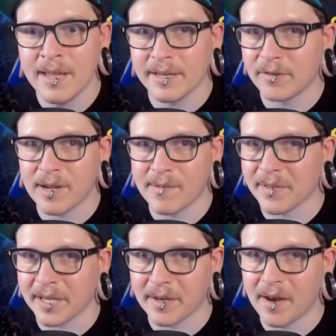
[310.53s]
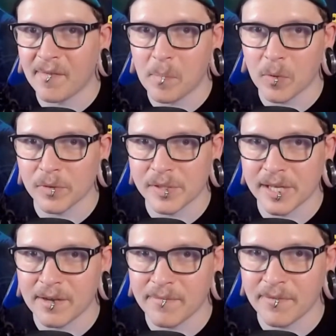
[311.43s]
You don't have like an off-board
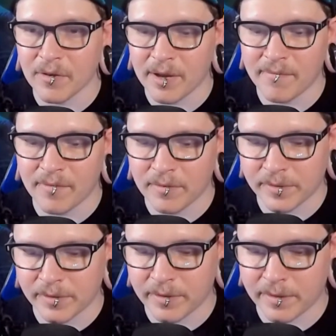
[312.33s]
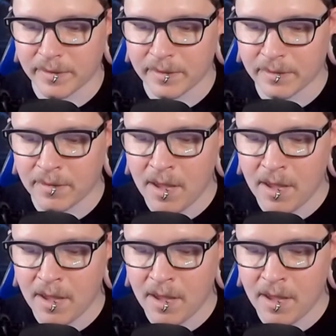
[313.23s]
setup for your headphones or anything.